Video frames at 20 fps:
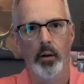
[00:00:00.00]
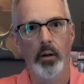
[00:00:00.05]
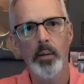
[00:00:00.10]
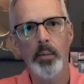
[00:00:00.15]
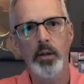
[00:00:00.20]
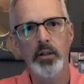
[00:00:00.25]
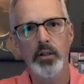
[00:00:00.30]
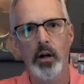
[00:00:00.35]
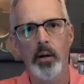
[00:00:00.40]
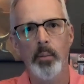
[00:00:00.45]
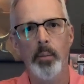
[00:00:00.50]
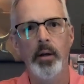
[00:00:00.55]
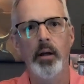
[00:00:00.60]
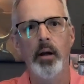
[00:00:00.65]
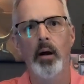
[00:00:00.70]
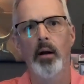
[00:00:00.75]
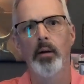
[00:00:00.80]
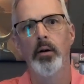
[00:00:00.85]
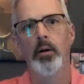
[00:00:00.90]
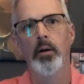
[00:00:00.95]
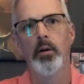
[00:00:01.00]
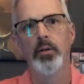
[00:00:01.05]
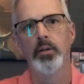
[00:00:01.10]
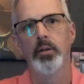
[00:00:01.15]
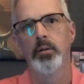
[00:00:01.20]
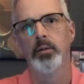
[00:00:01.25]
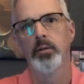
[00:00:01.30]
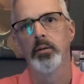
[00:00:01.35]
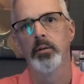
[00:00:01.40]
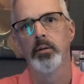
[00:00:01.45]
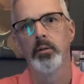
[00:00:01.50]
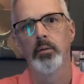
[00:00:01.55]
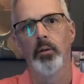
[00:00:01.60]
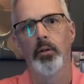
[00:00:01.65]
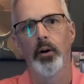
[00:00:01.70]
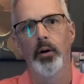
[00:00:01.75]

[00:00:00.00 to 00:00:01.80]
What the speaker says: MSRP on those is